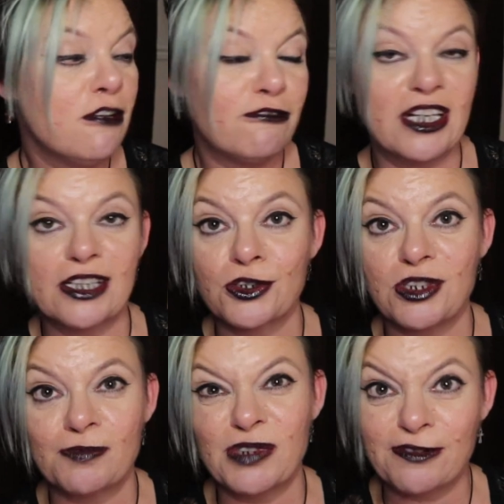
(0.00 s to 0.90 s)
for next
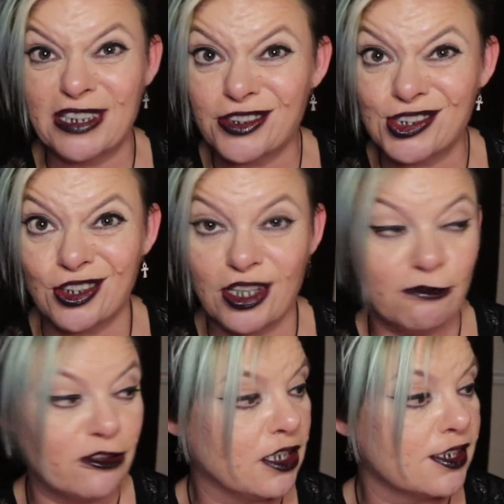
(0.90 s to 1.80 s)
Christmas for little
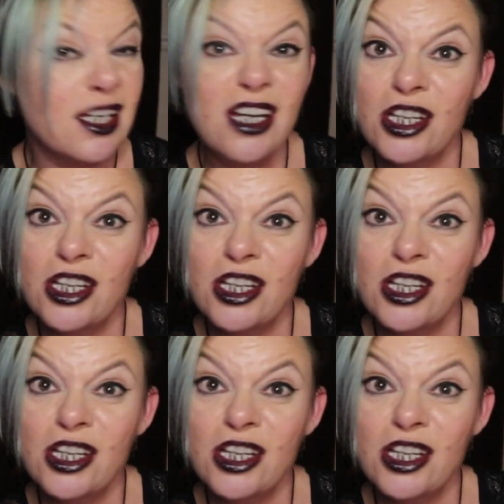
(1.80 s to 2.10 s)
stocking fillers.